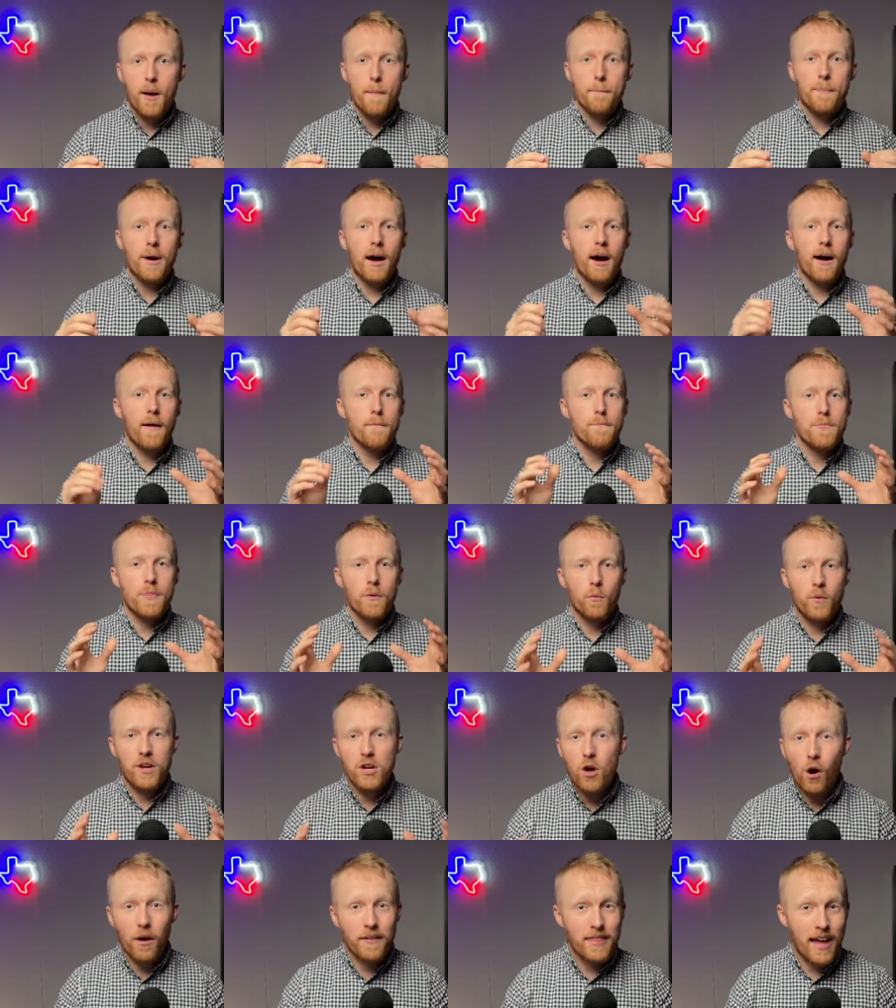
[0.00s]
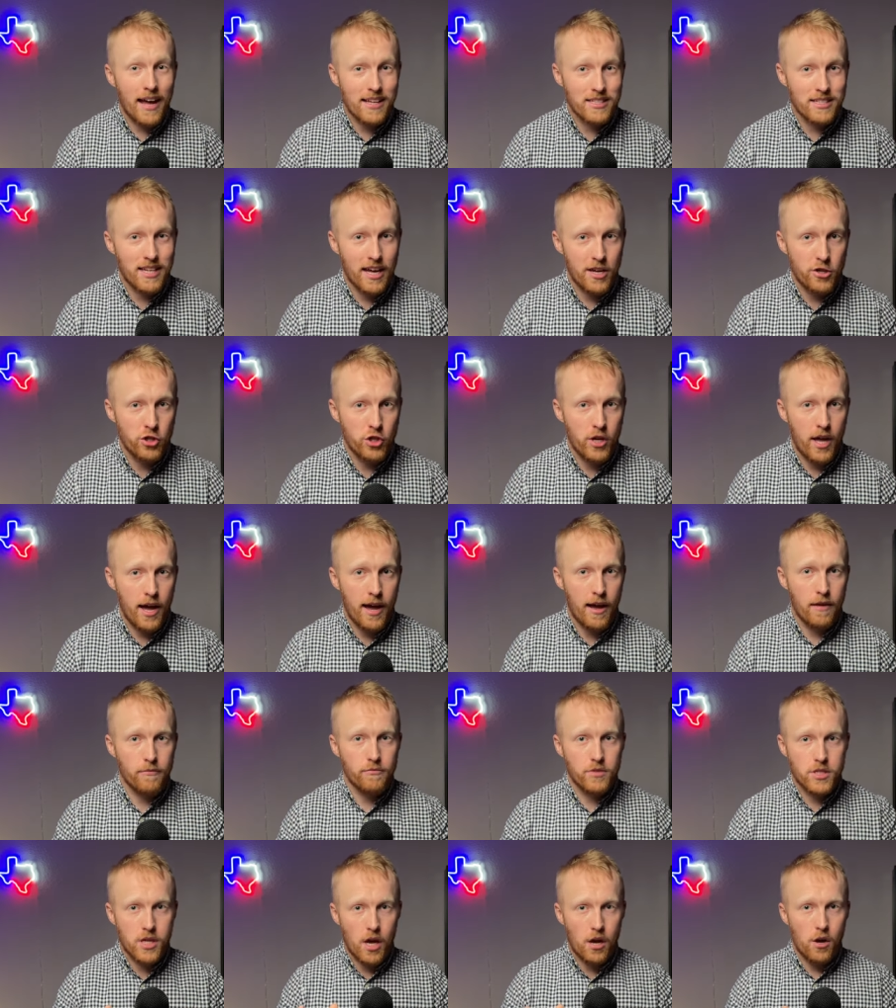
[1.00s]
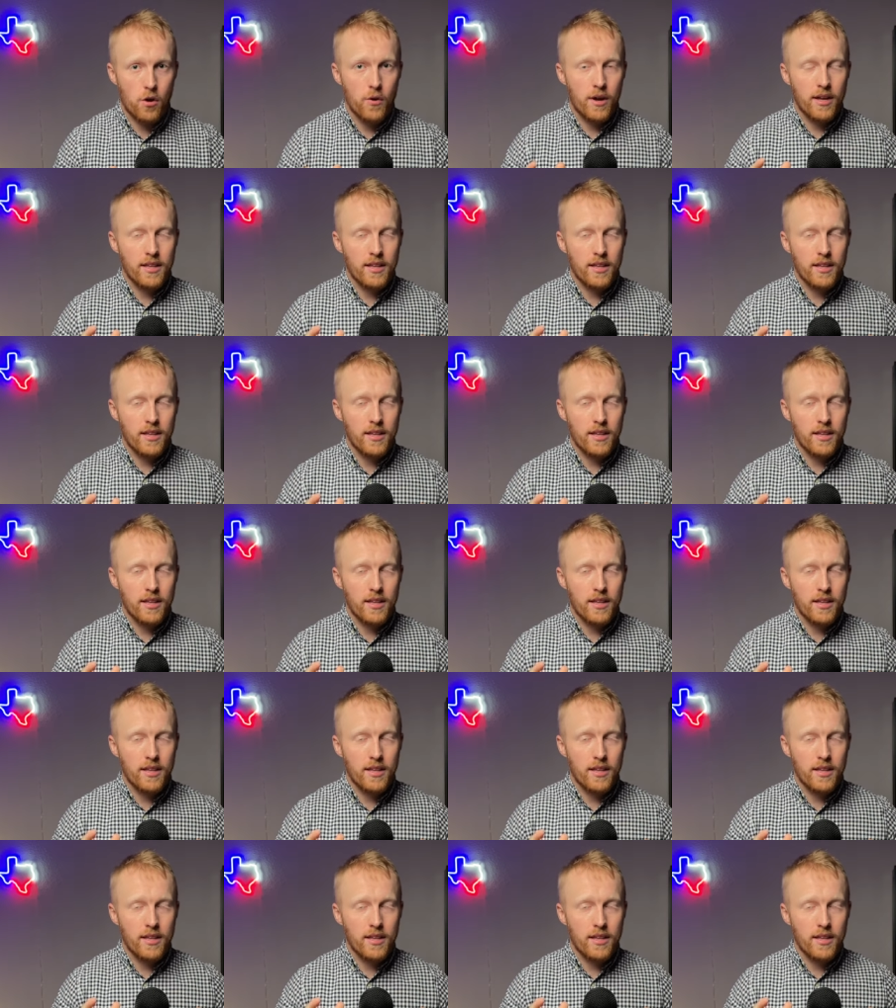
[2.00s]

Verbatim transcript: but we're not at that stage yet, so